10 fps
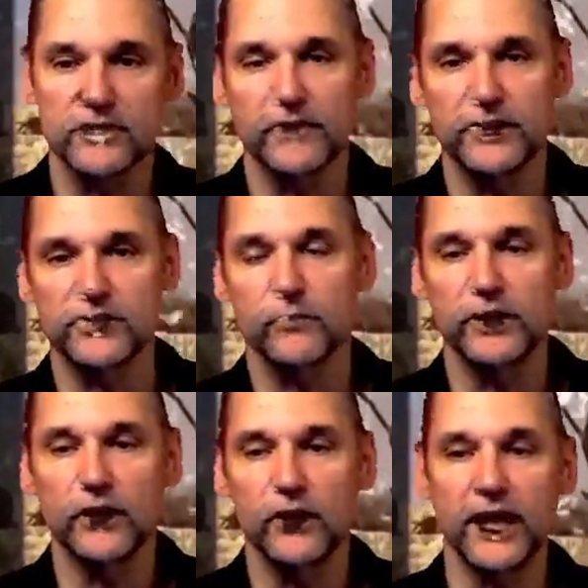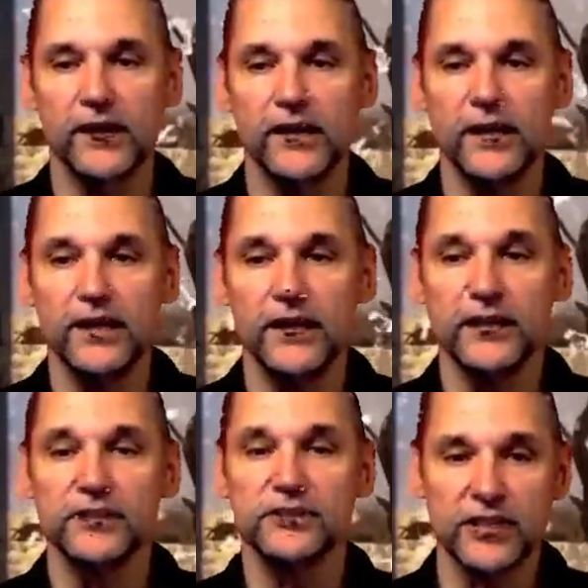We note that
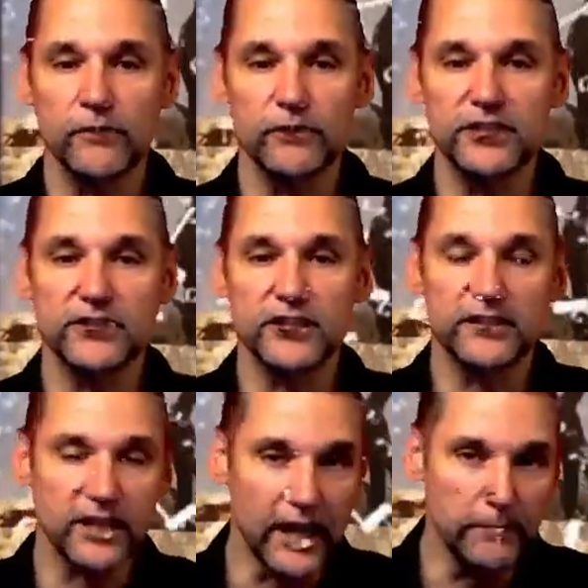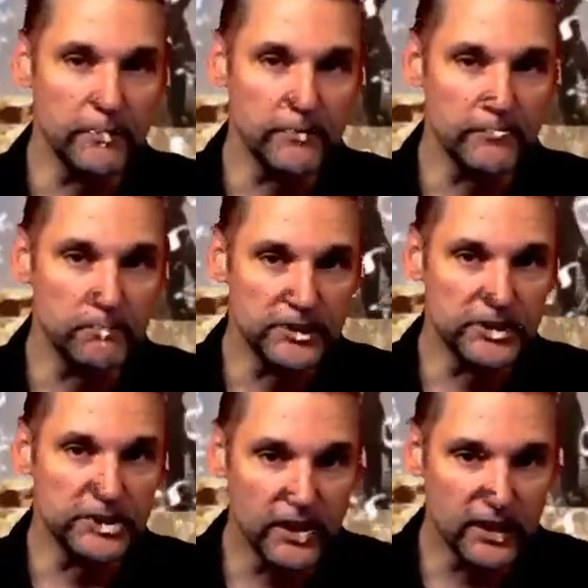Cyrus is a type of Mashiach,
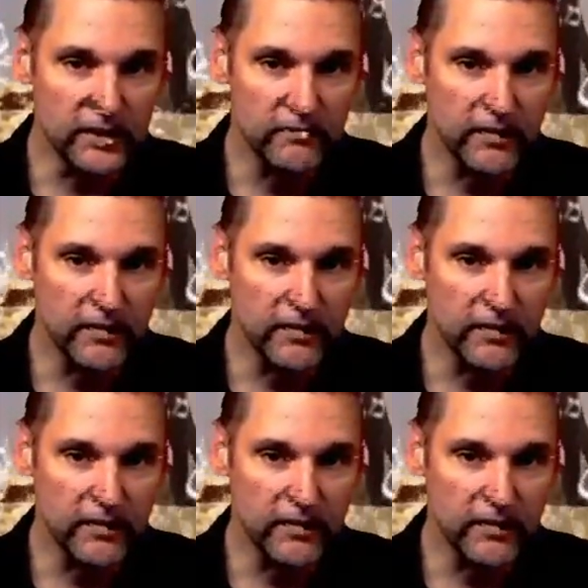right?